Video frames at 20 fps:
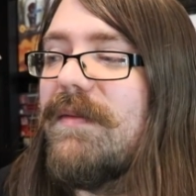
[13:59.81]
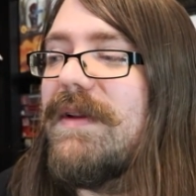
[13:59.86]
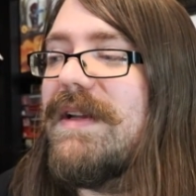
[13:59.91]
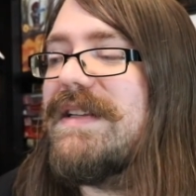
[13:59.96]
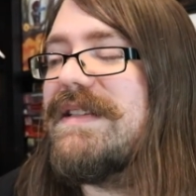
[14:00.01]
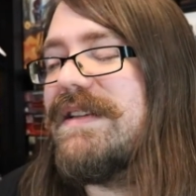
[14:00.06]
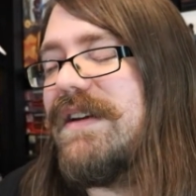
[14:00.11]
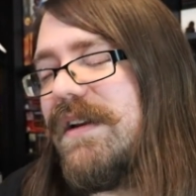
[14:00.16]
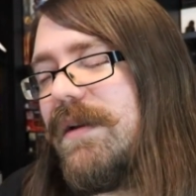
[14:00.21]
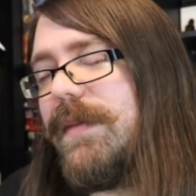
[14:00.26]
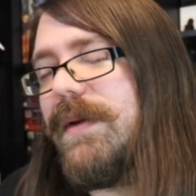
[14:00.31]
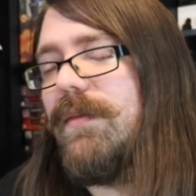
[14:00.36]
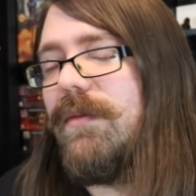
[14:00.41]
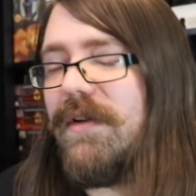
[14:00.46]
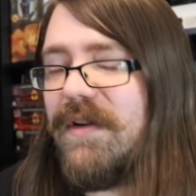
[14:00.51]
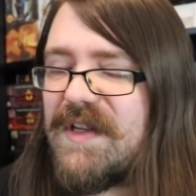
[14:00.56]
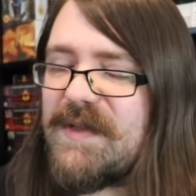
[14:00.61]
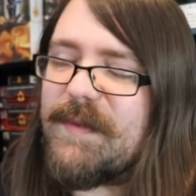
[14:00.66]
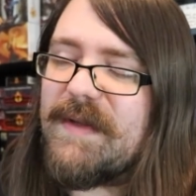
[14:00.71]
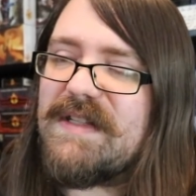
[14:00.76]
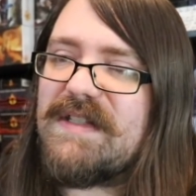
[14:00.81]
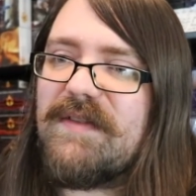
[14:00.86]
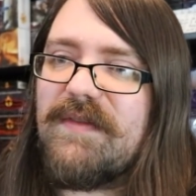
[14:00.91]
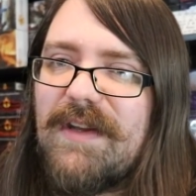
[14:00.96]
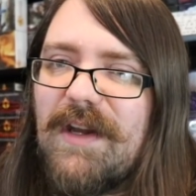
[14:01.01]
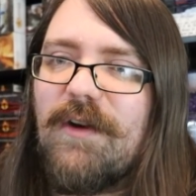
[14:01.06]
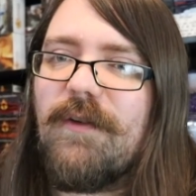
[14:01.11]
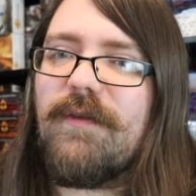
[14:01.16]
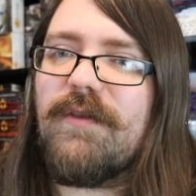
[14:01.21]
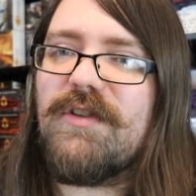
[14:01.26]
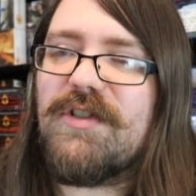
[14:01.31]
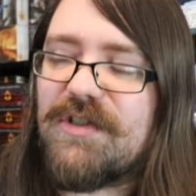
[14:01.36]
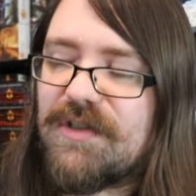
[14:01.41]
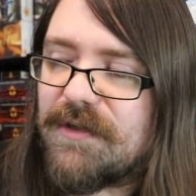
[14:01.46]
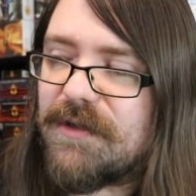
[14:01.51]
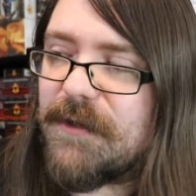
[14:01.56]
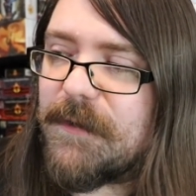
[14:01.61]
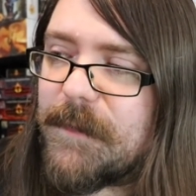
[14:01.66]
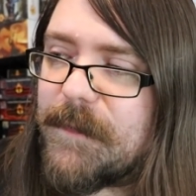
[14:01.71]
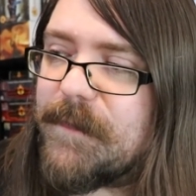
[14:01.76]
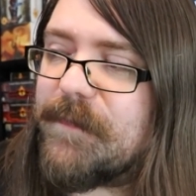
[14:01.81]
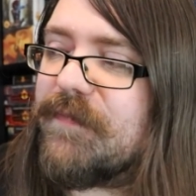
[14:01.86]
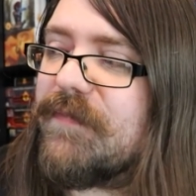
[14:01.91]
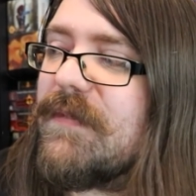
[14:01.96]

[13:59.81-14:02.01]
It's gonna be more expensive now for sure.